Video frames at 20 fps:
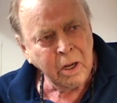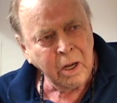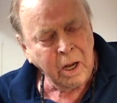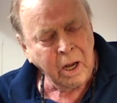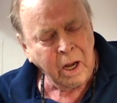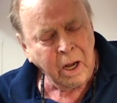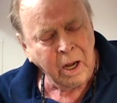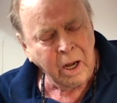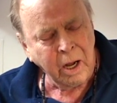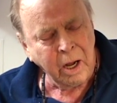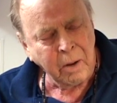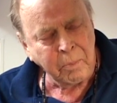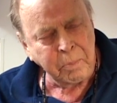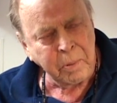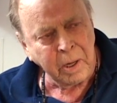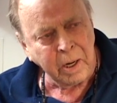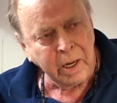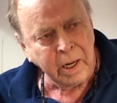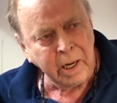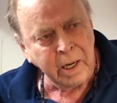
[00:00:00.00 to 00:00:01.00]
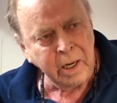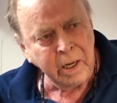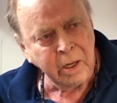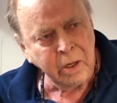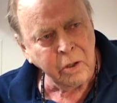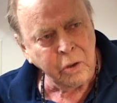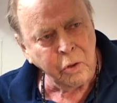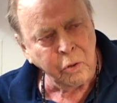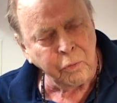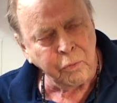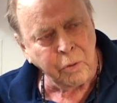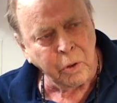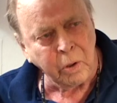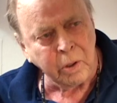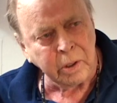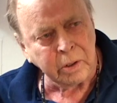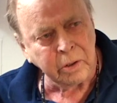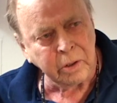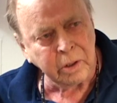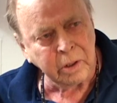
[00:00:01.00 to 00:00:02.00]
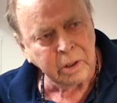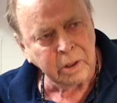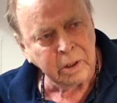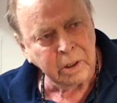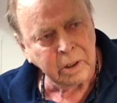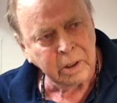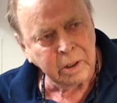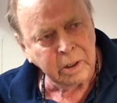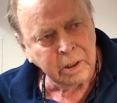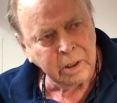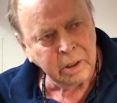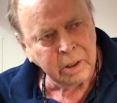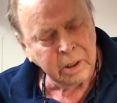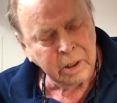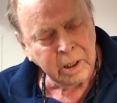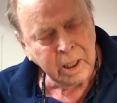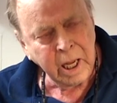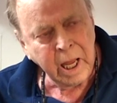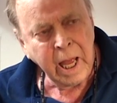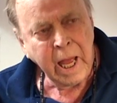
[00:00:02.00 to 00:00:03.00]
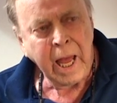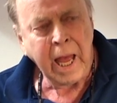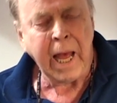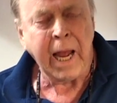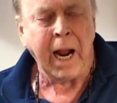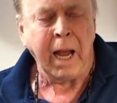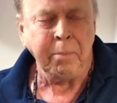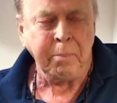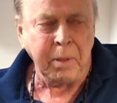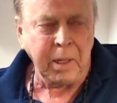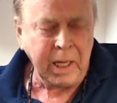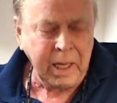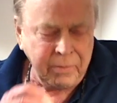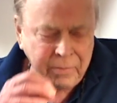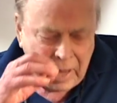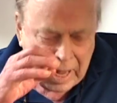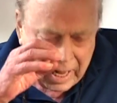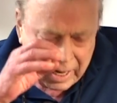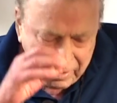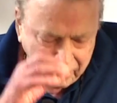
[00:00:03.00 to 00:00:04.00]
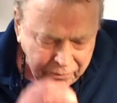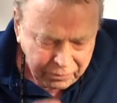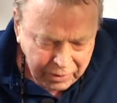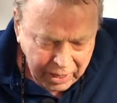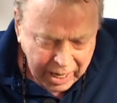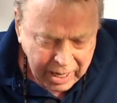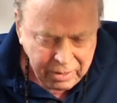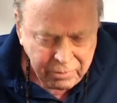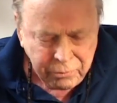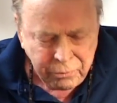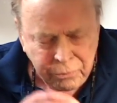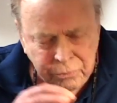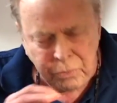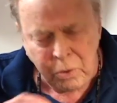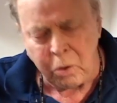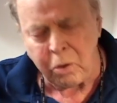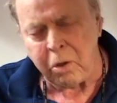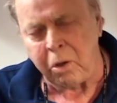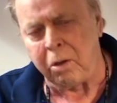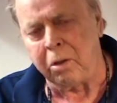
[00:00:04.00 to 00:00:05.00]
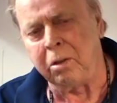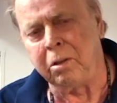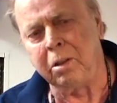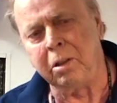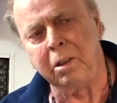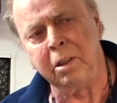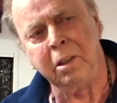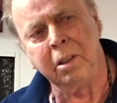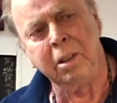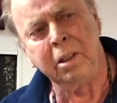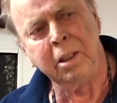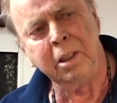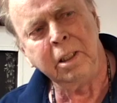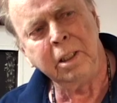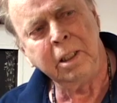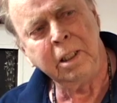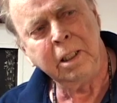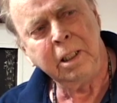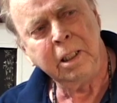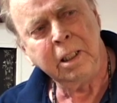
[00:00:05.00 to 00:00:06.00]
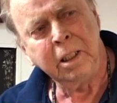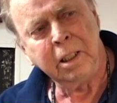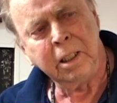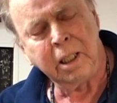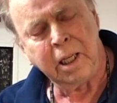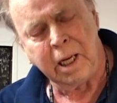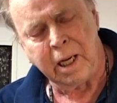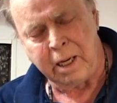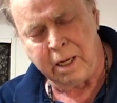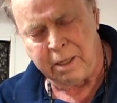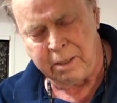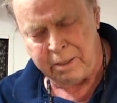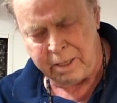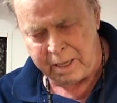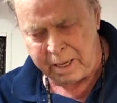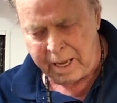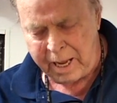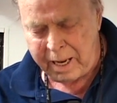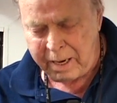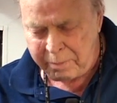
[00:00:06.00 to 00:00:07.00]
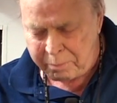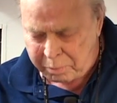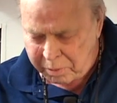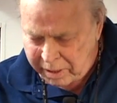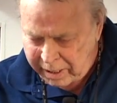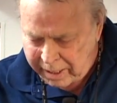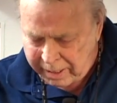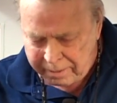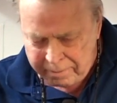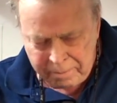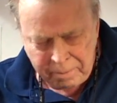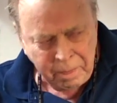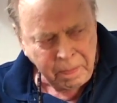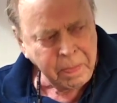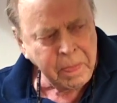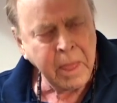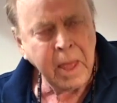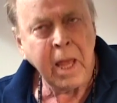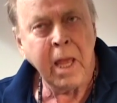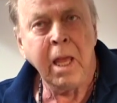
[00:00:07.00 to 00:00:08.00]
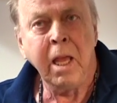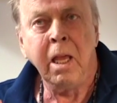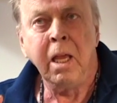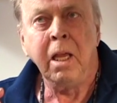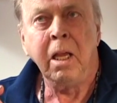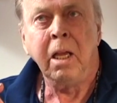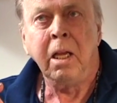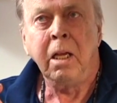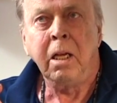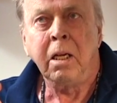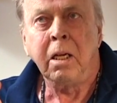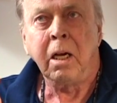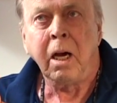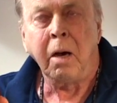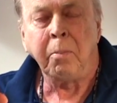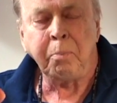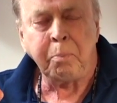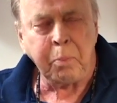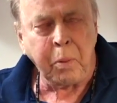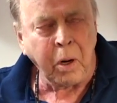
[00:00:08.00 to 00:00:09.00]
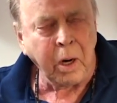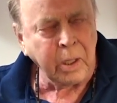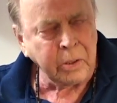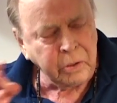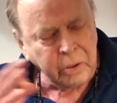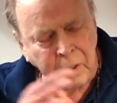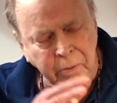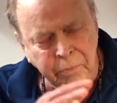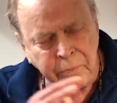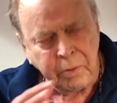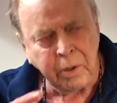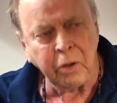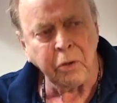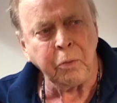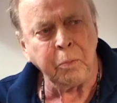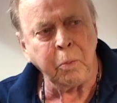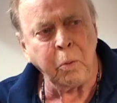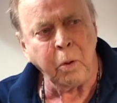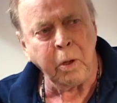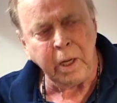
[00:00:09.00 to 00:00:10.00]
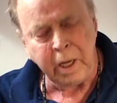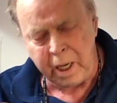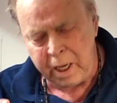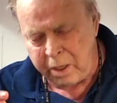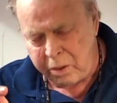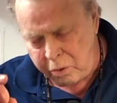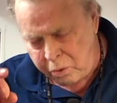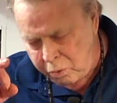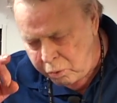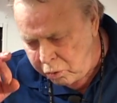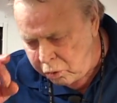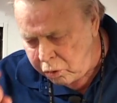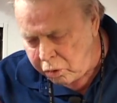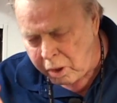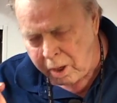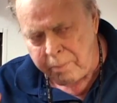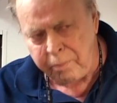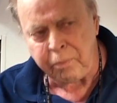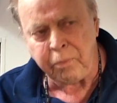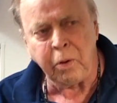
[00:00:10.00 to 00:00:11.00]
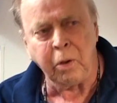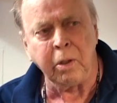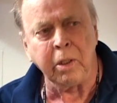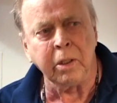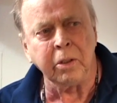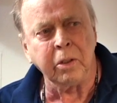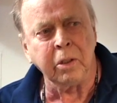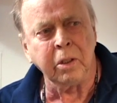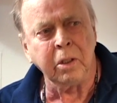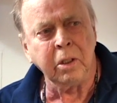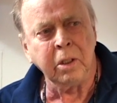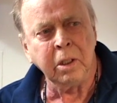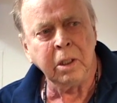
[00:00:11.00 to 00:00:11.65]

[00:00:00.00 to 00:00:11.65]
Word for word: uh, ability to focus. And I believe out of that focal, uh, out of bringing parts of Fell's Point into sharp focus,